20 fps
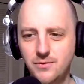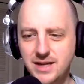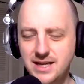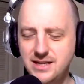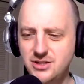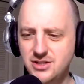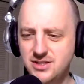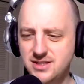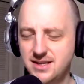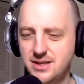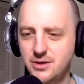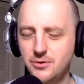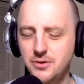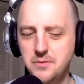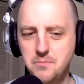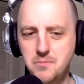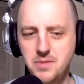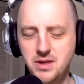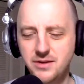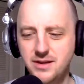he just killed
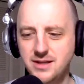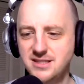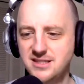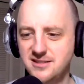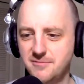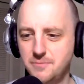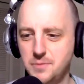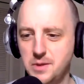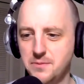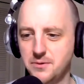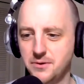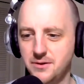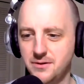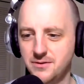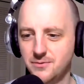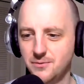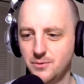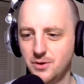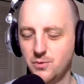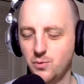millions of people
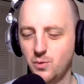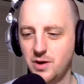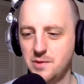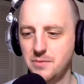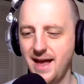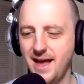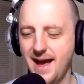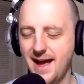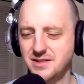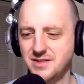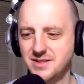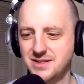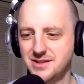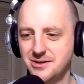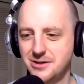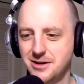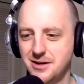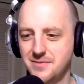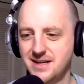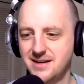with one blast. You
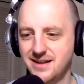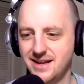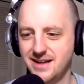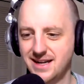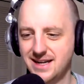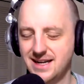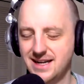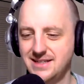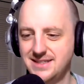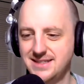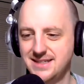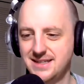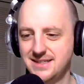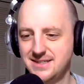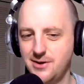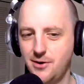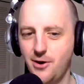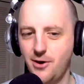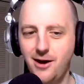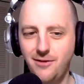know what I mean? Like
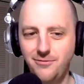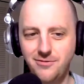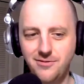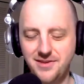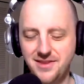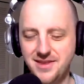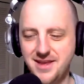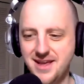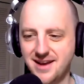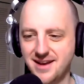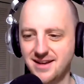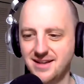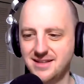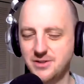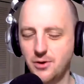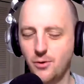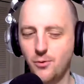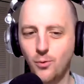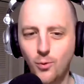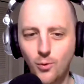it's an awful thing.
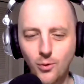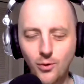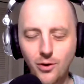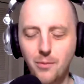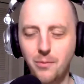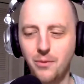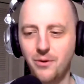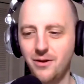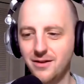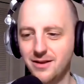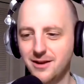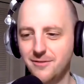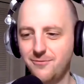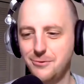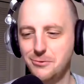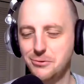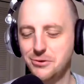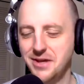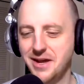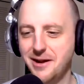It's horrible if
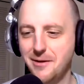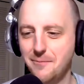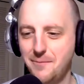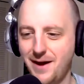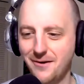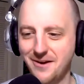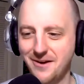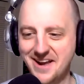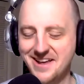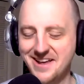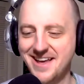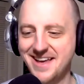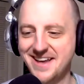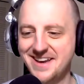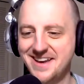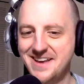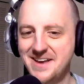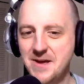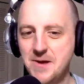you think about it. And